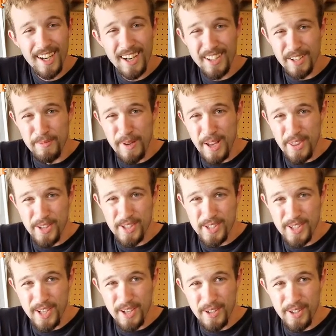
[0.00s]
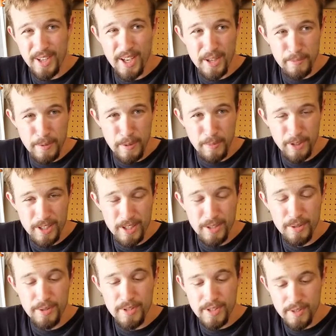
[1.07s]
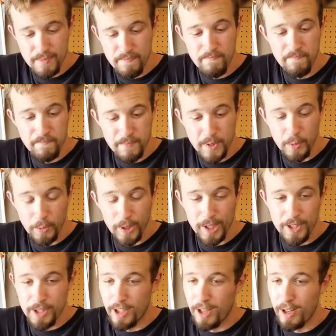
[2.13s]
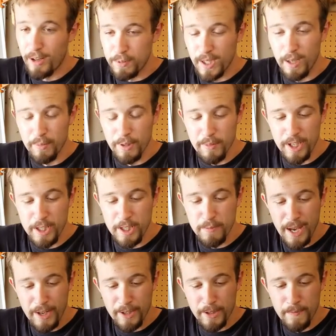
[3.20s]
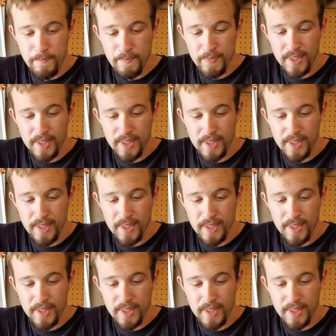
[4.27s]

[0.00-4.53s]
Other methods though that other people use, which are probably much better,